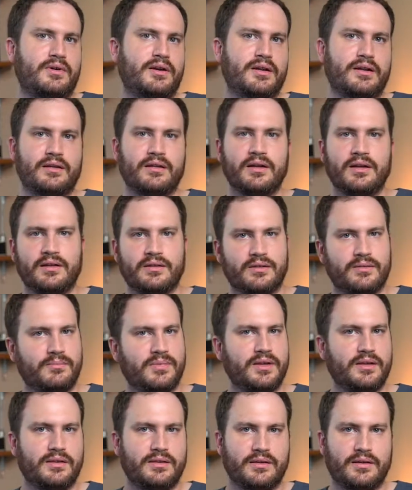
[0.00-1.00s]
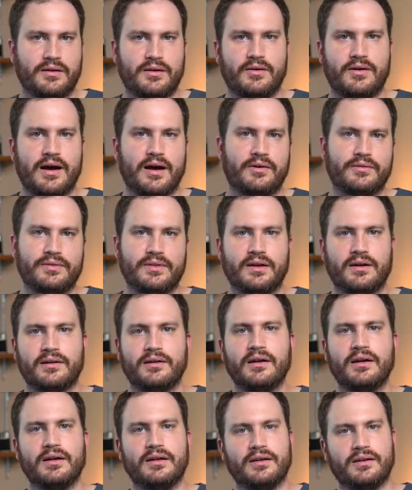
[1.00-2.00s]
it to be, out there.
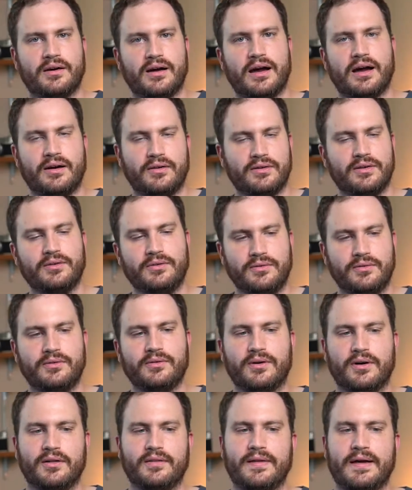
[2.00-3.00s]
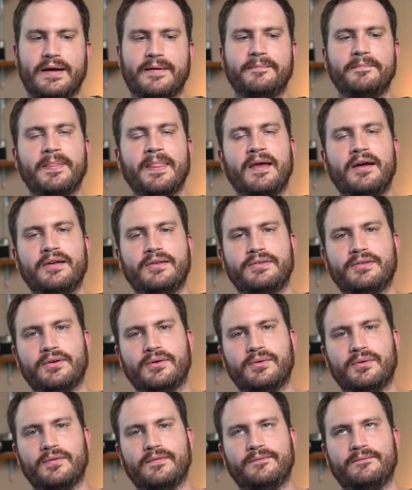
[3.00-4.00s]
How do you do all that?
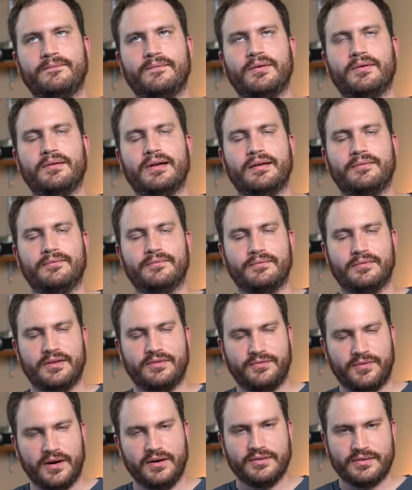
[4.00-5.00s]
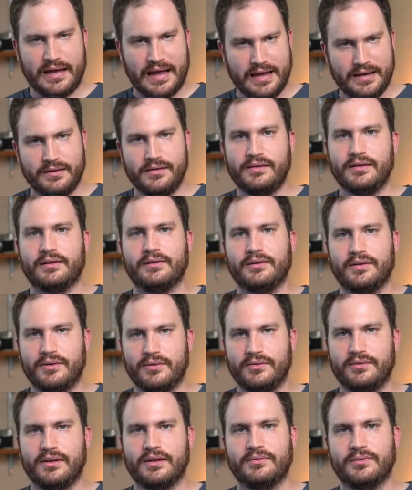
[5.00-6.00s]
So as far as editing
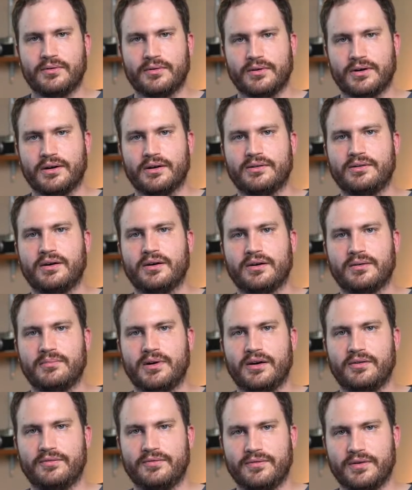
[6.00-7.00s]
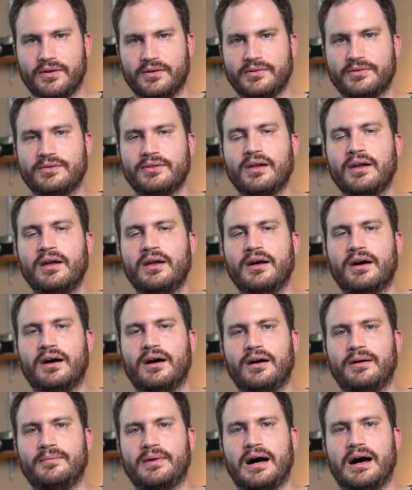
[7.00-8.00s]
goes, that's what we're going to talk about first.
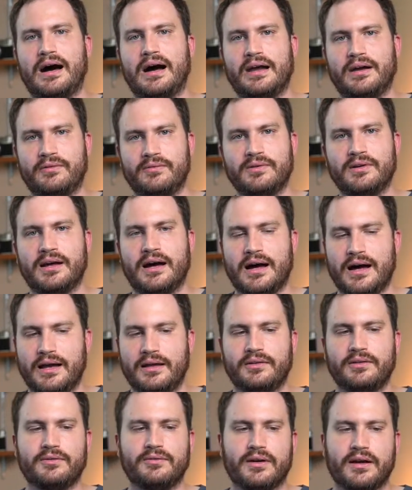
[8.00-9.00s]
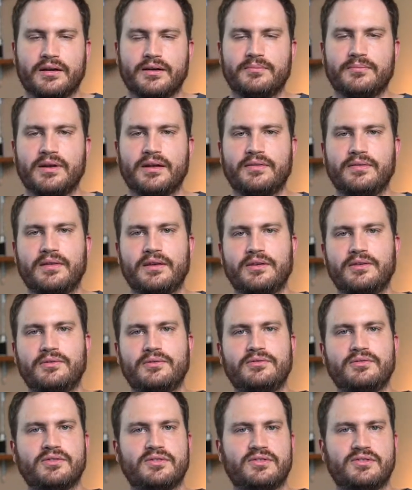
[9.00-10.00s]
I would highly recommend that
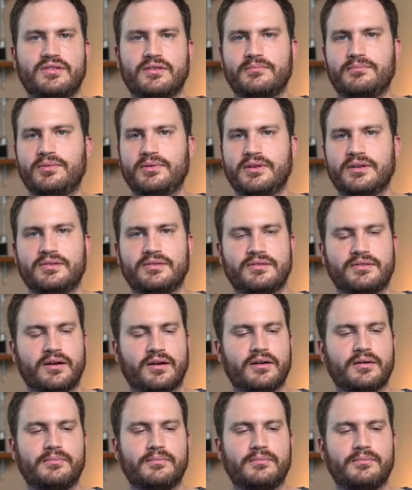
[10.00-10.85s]
you just simply start